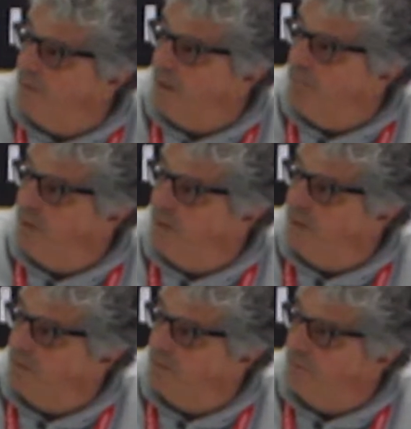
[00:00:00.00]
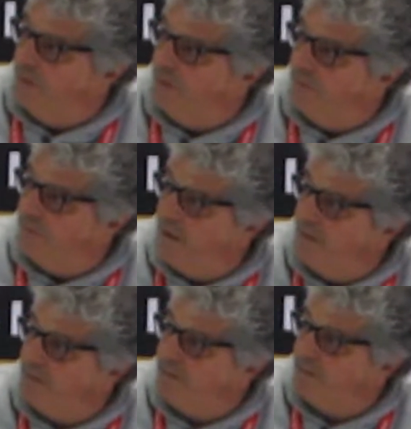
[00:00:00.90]
the bird with her
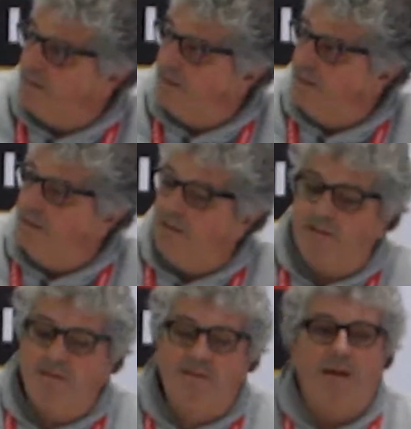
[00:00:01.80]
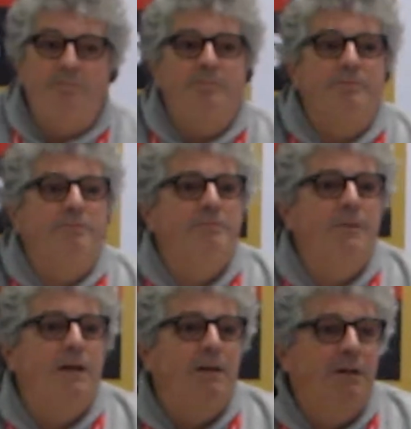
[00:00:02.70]
face, it's
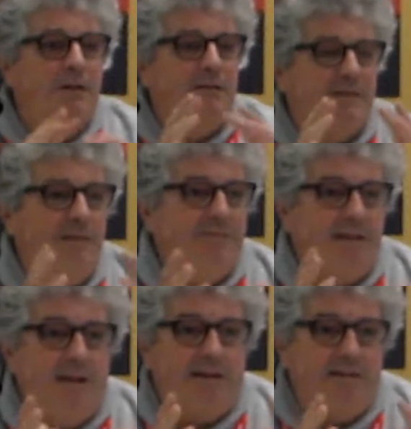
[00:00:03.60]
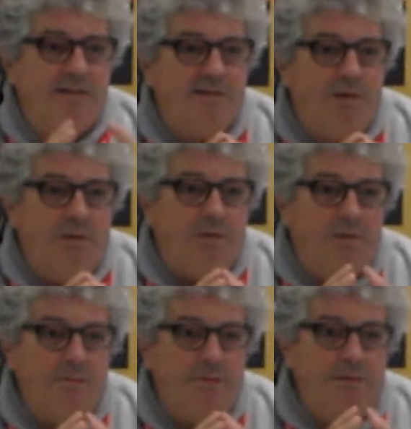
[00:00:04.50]
something like the
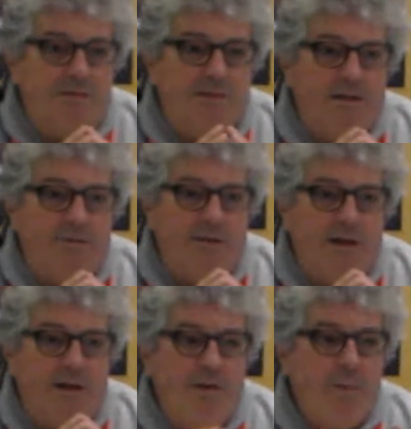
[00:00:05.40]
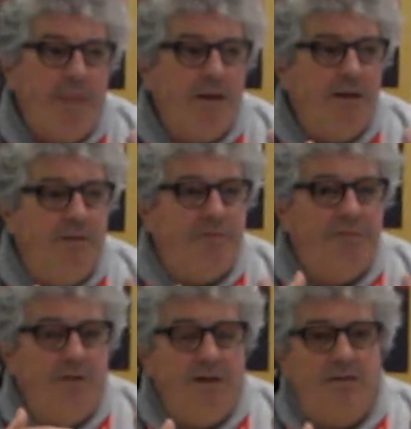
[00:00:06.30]
soul, we would say today,
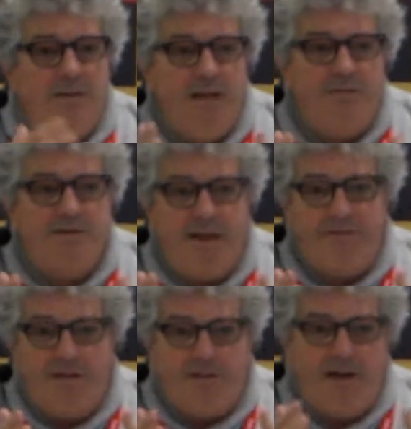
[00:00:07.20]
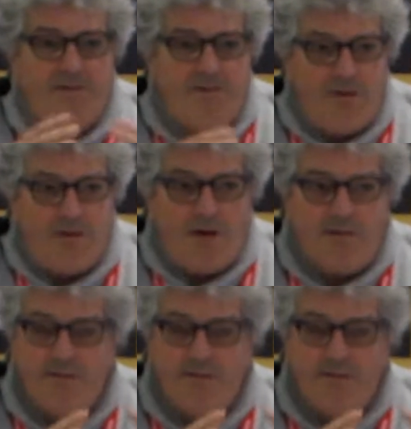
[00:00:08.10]
if it lives after death or not.